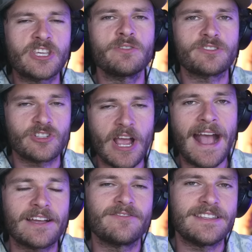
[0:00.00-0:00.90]
She accused
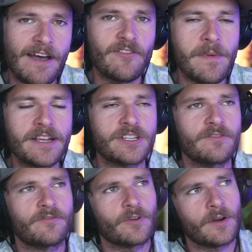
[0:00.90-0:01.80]
Jack of
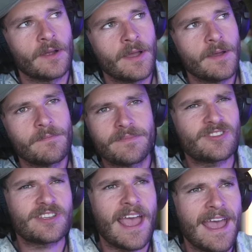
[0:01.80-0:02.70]
defamation for
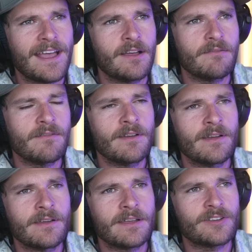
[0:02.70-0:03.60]
saying
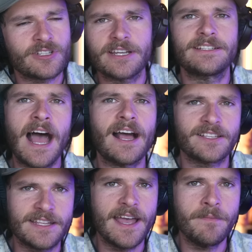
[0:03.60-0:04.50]
she
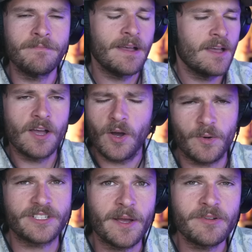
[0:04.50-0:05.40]
doxed him
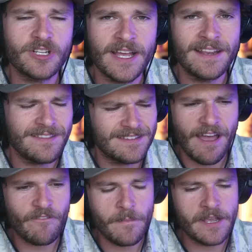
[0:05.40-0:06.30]
or some shit.
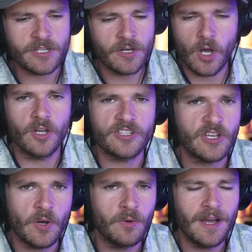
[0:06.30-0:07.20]
Defamation,
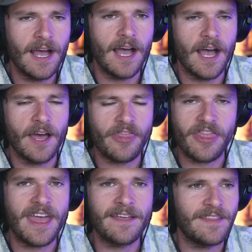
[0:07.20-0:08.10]
also a, a
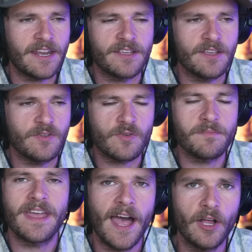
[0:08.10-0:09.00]
thing that it, you
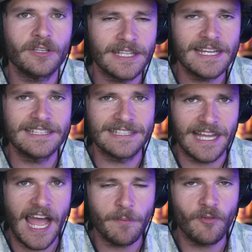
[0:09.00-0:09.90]
can be held legally
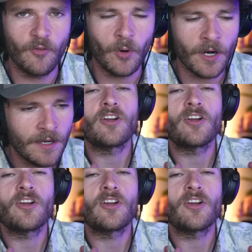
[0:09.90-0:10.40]
liable for.